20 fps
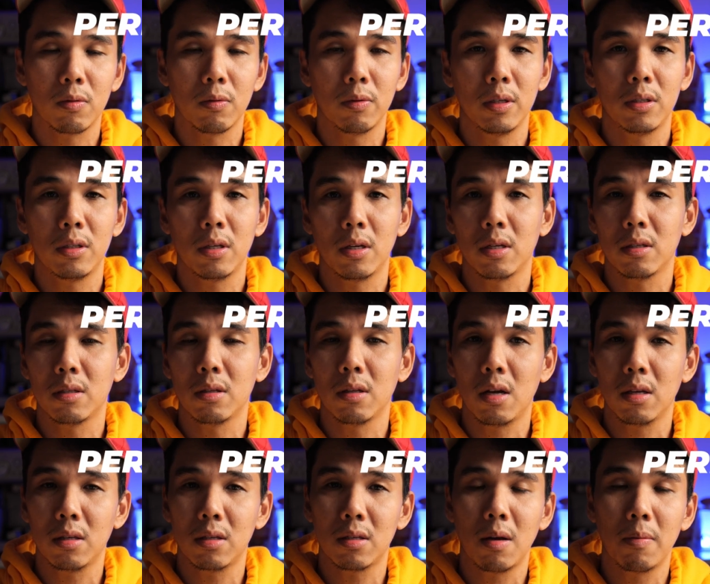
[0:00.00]
which is
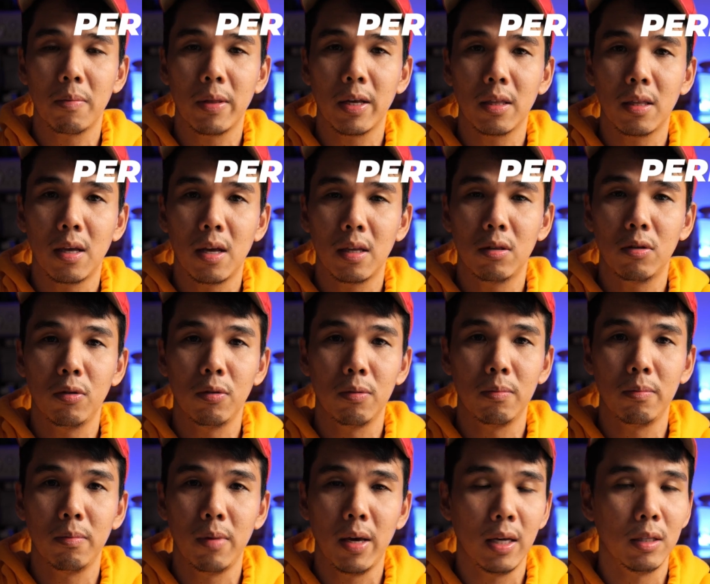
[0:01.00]
not something that you
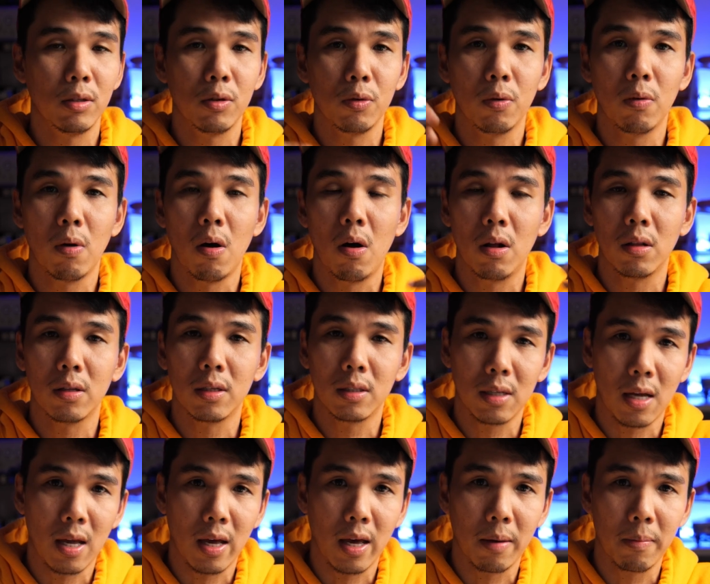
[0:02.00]
may do all the
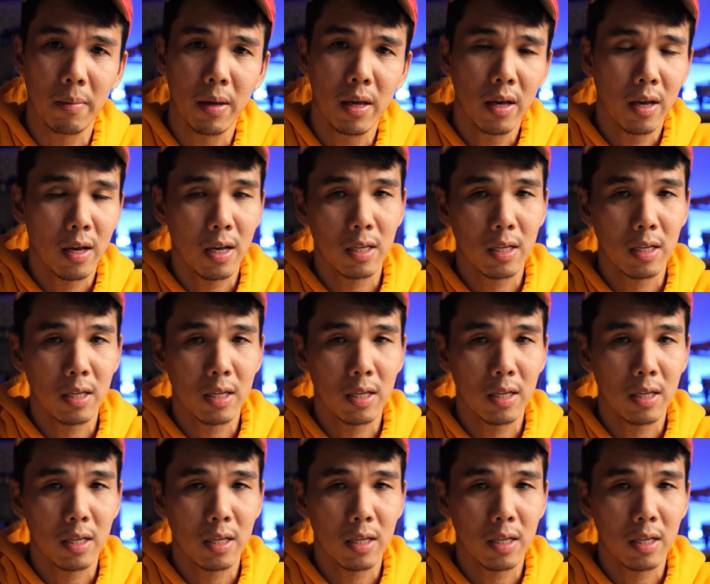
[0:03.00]
time,